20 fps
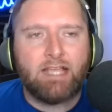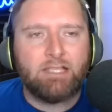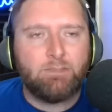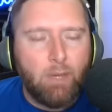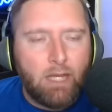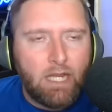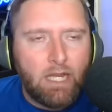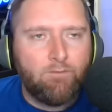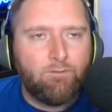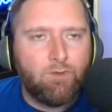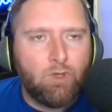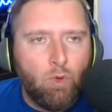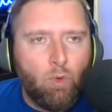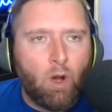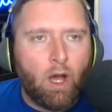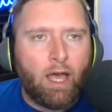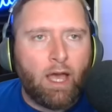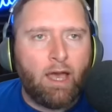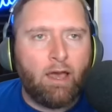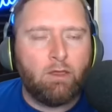as many of
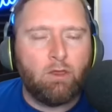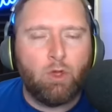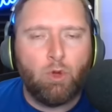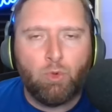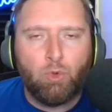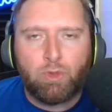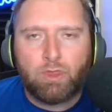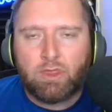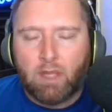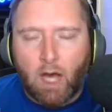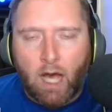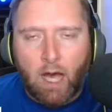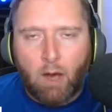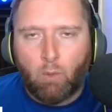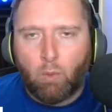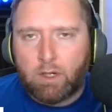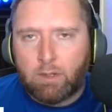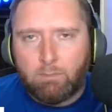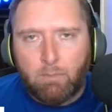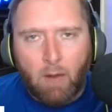you who
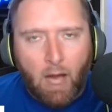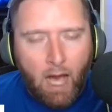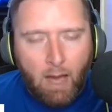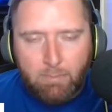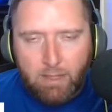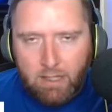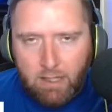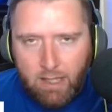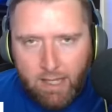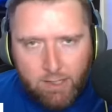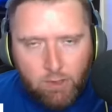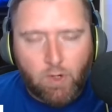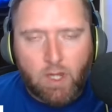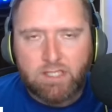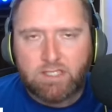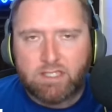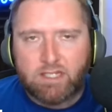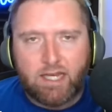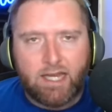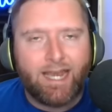would be
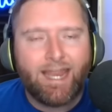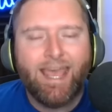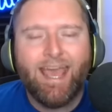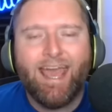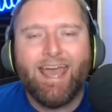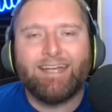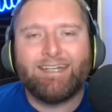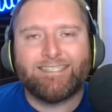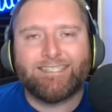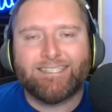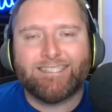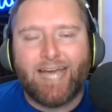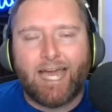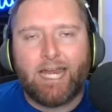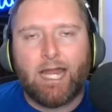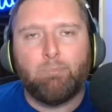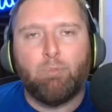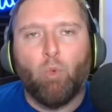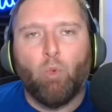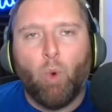interested in it to
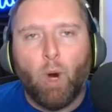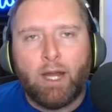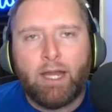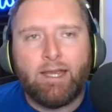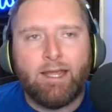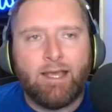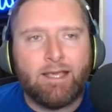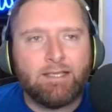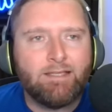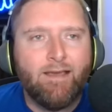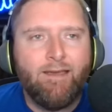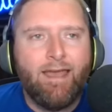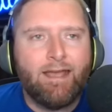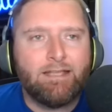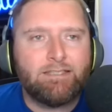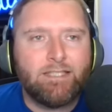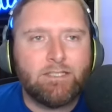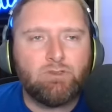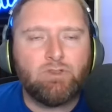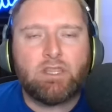sign up. What it is,
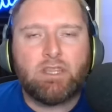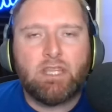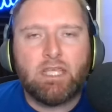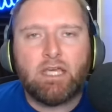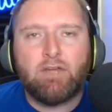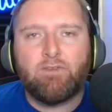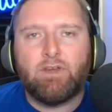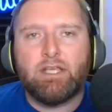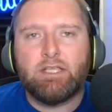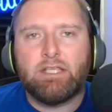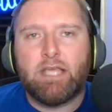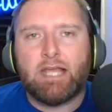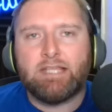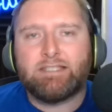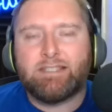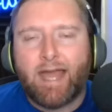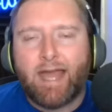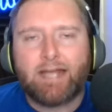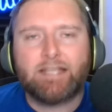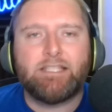essentially think of it
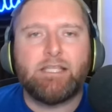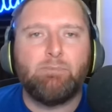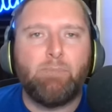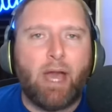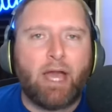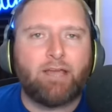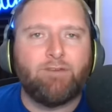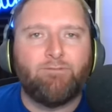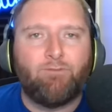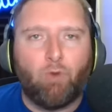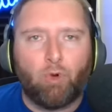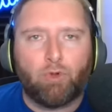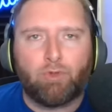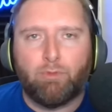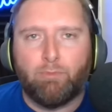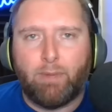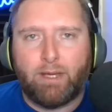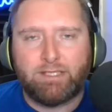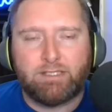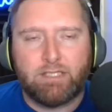as texting back and forth
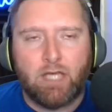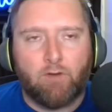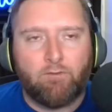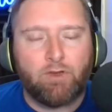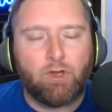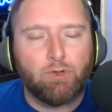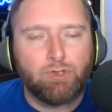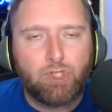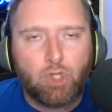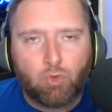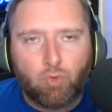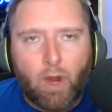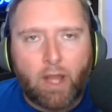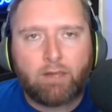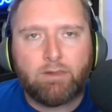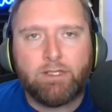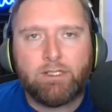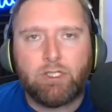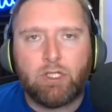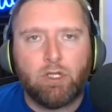with myself. It goes
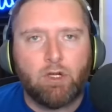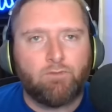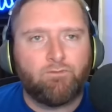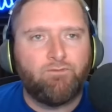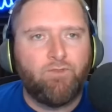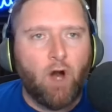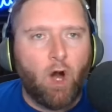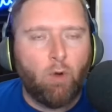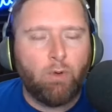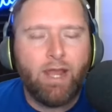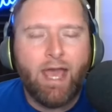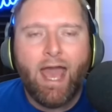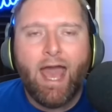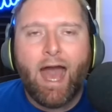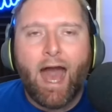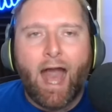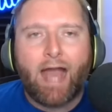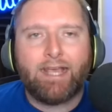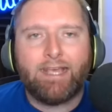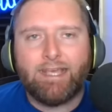directly to your phone.
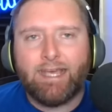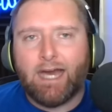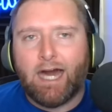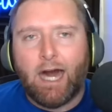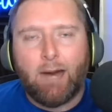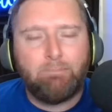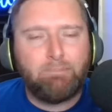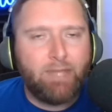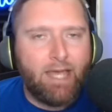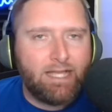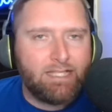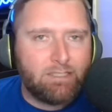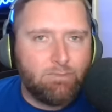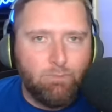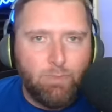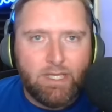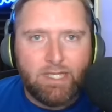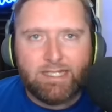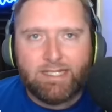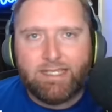I can get updates
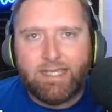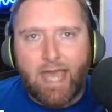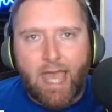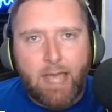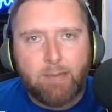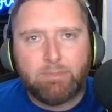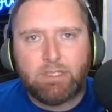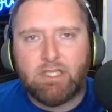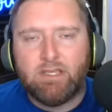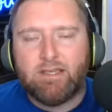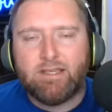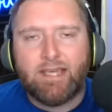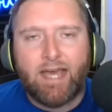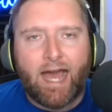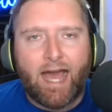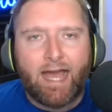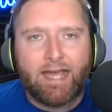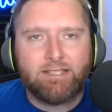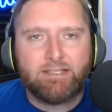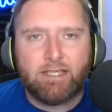mid-game to you
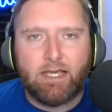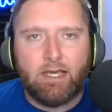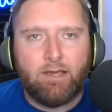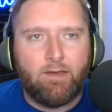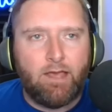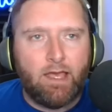guys